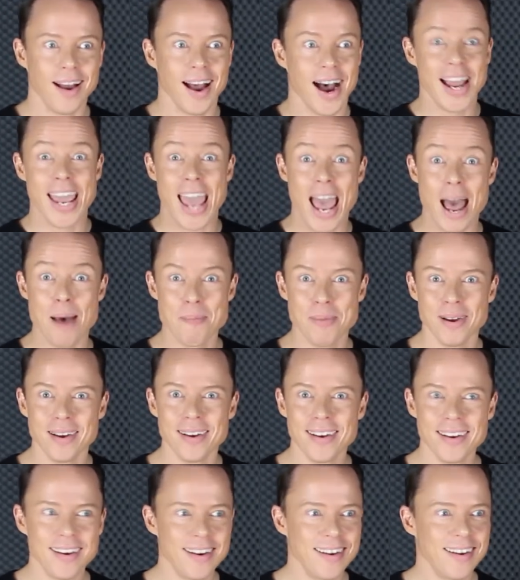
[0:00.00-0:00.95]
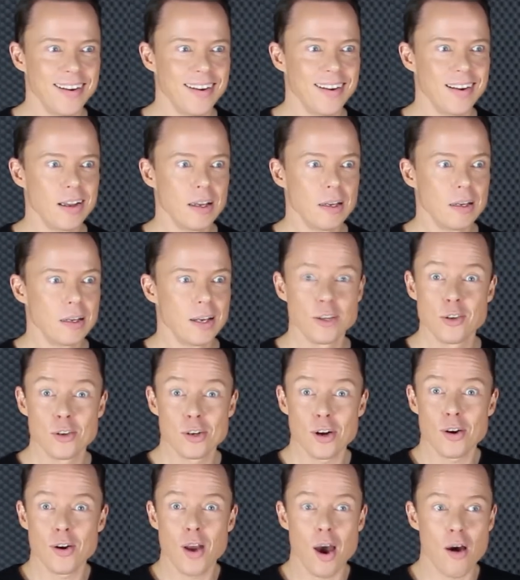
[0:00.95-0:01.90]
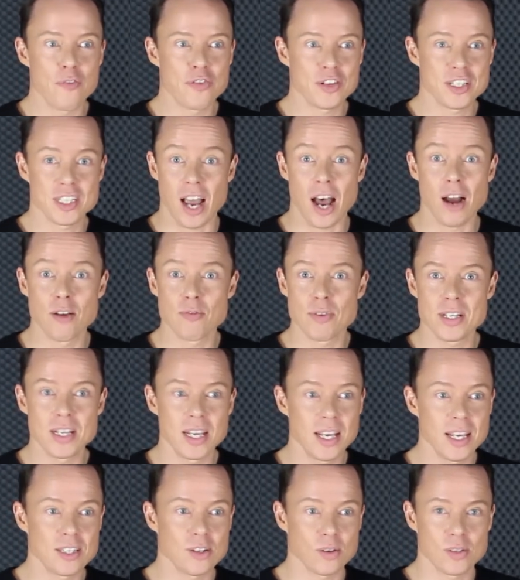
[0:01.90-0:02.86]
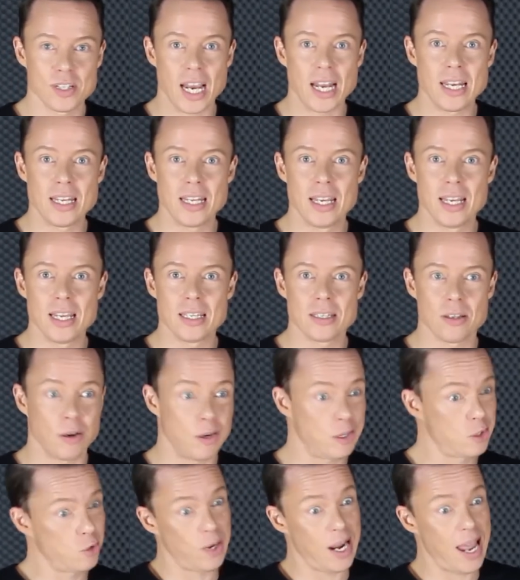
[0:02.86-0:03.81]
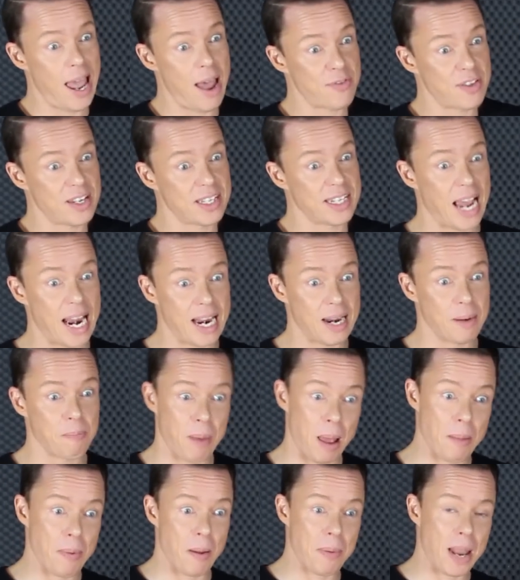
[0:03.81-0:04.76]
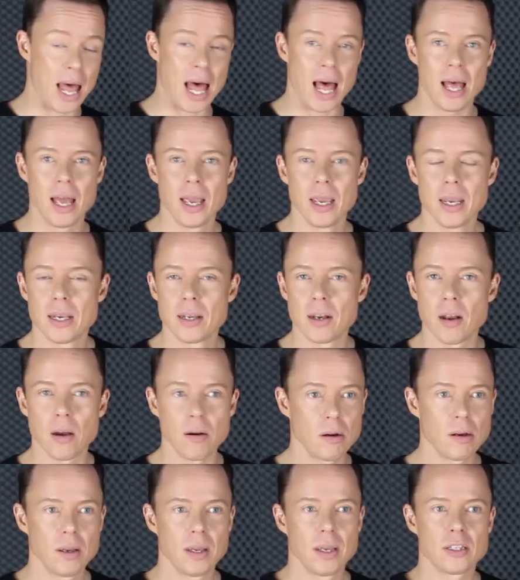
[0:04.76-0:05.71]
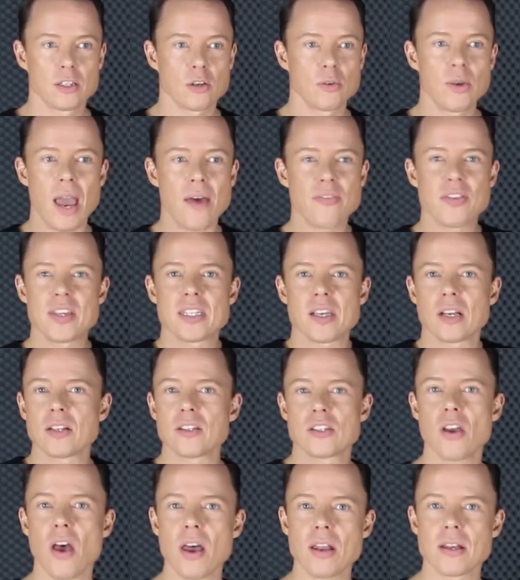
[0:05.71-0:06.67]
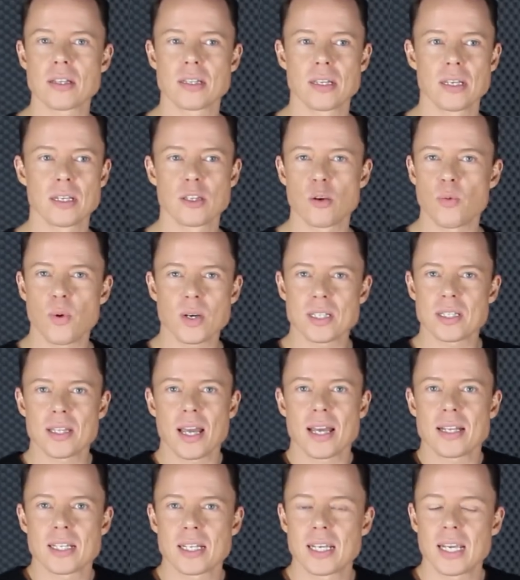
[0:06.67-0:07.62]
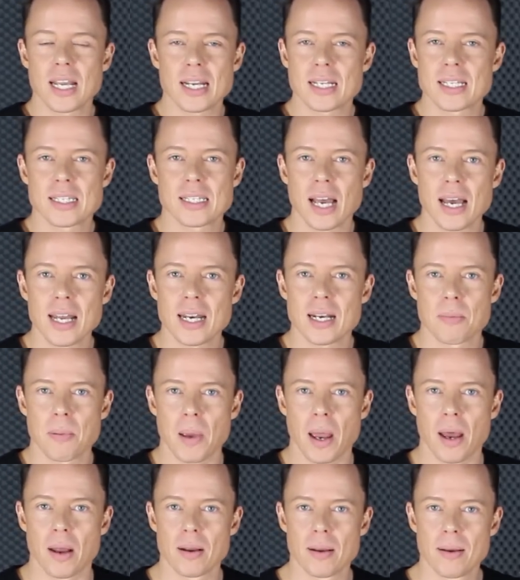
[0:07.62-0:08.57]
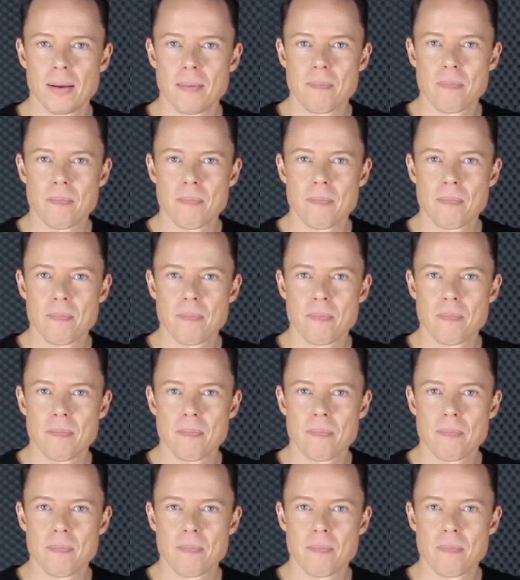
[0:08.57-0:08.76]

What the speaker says: I am? And you don't know if it's 100 years or 10 years or do I have the talent, blah, blah, blah. You know, so you have this uncertainty. So what's there to get excited about?